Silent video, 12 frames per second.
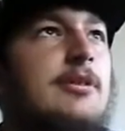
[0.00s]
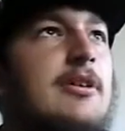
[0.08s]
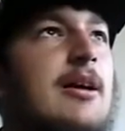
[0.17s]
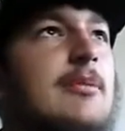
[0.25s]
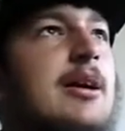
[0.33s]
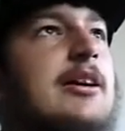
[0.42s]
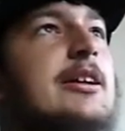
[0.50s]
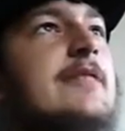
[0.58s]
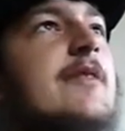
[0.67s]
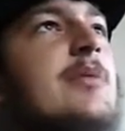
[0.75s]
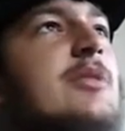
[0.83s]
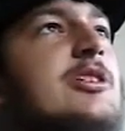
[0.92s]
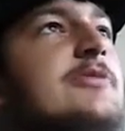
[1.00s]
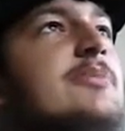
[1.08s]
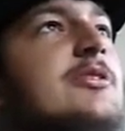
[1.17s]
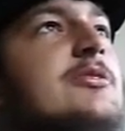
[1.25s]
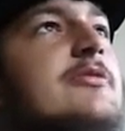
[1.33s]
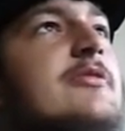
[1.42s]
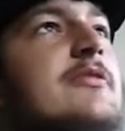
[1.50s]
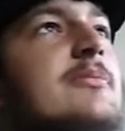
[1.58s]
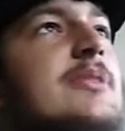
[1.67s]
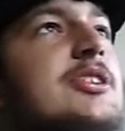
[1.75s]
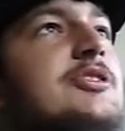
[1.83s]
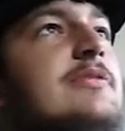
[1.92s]
I'm not going to give out much personal
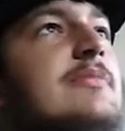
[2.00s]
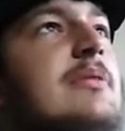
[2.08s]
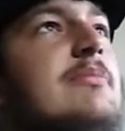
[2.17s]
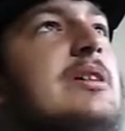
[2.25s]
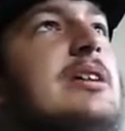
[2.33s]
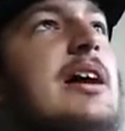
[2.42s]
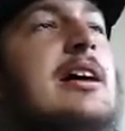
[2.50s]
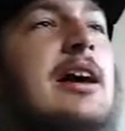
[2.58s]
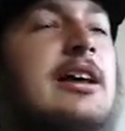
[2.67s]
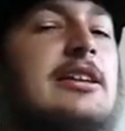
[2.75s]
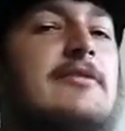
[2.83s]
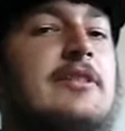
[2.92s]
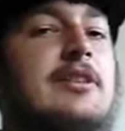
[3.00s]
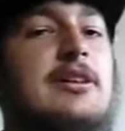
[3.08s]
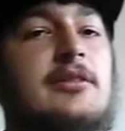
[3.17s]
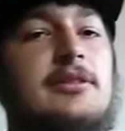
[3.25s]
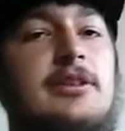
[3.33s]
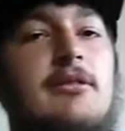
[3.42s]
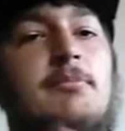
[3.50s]
information, but me, I live in a